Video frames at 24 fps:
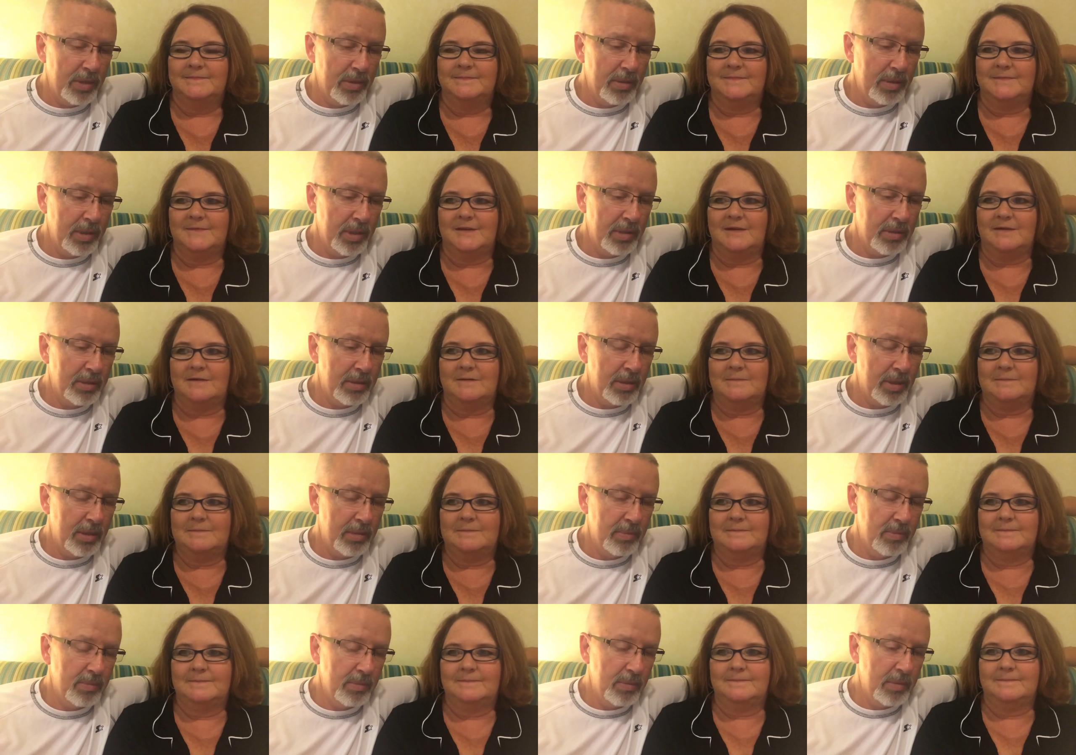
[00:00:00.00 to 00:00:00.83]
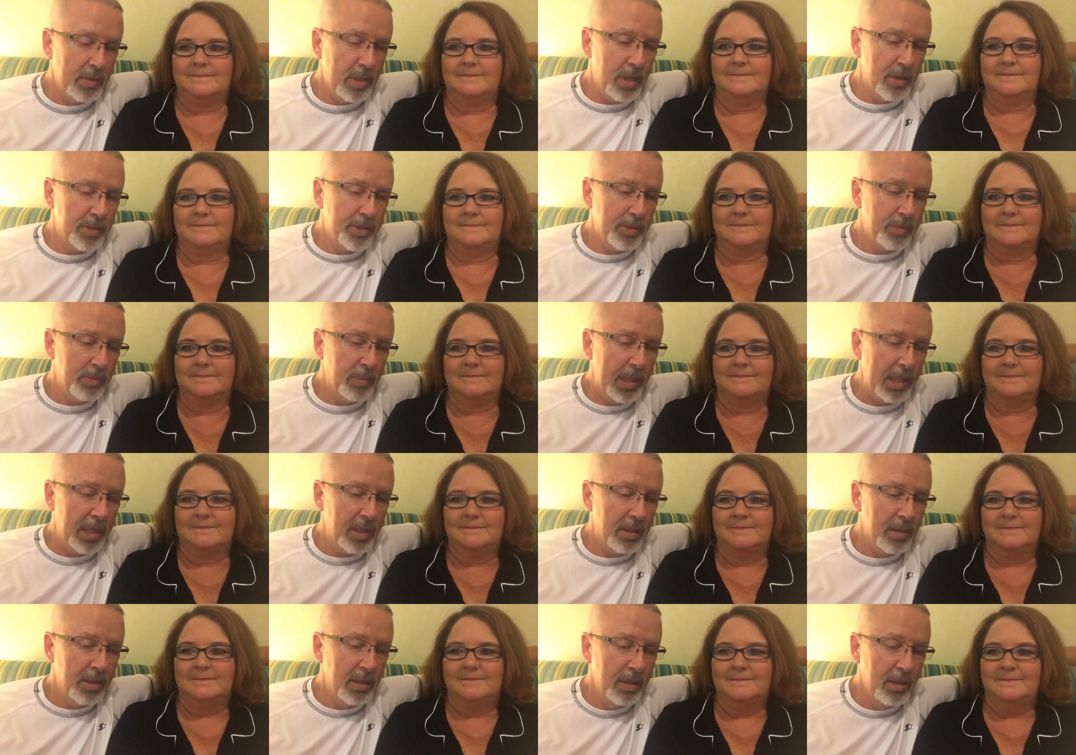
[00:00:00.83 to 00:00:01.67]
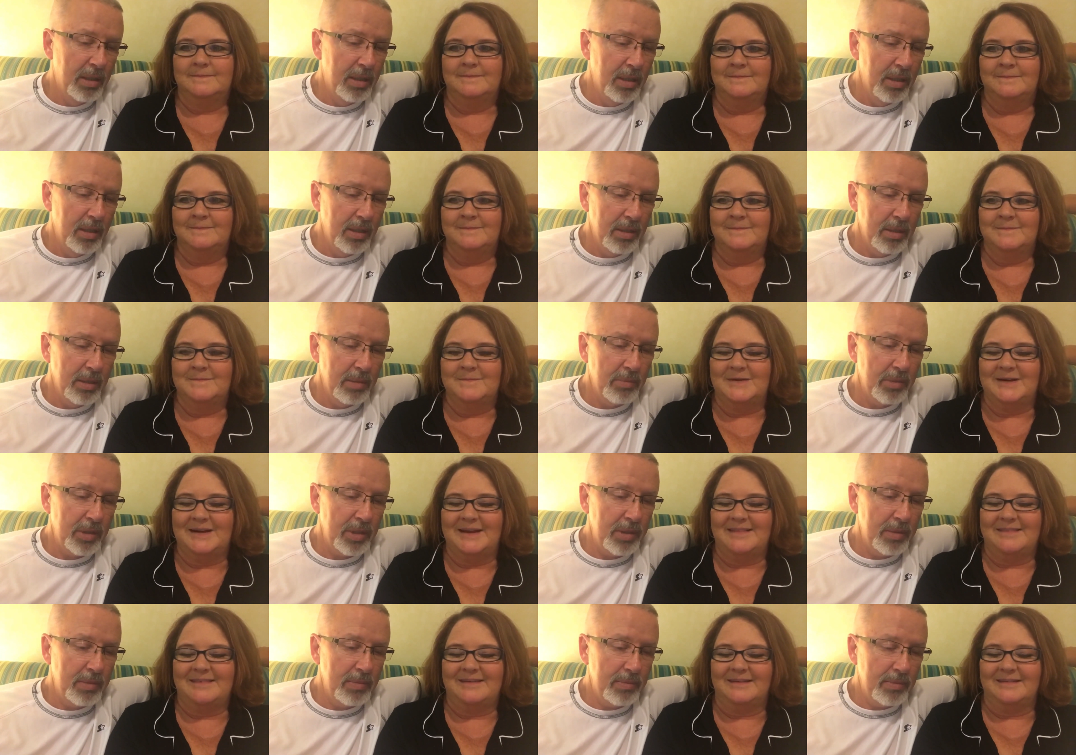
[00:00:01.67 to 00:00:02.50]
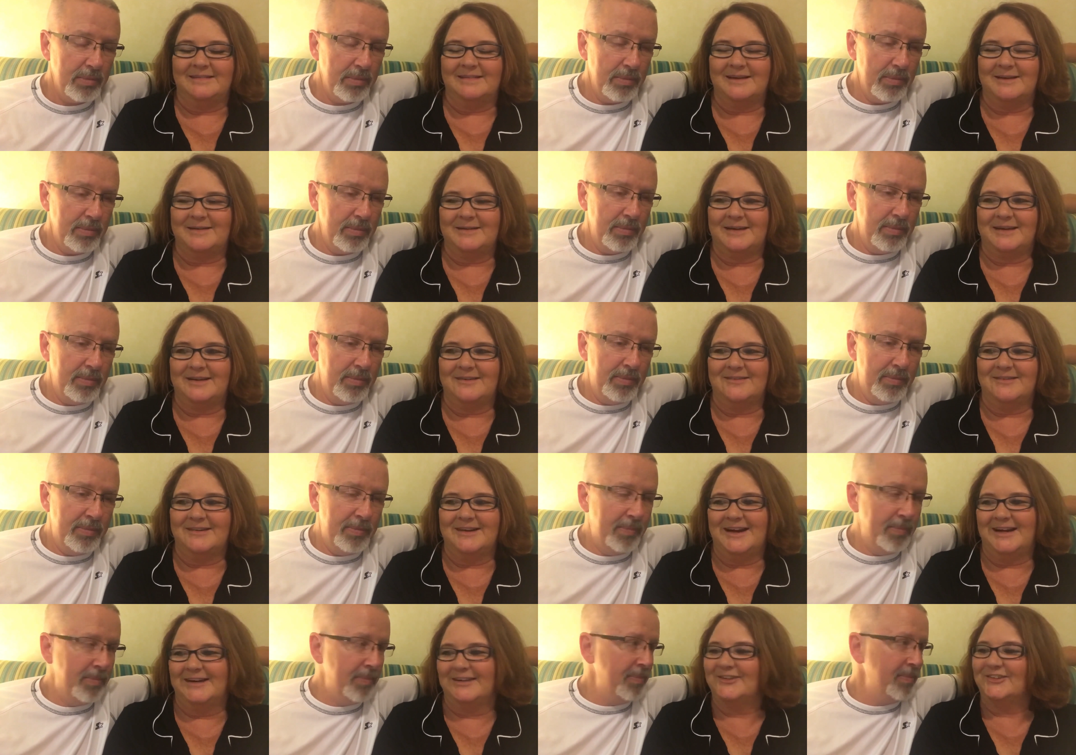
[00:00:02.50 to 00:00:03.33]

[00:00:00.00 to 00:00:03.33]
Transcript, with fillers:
Speaker 1: He's yeah. an awesome man.
Speaker 2: But I think that Kilt had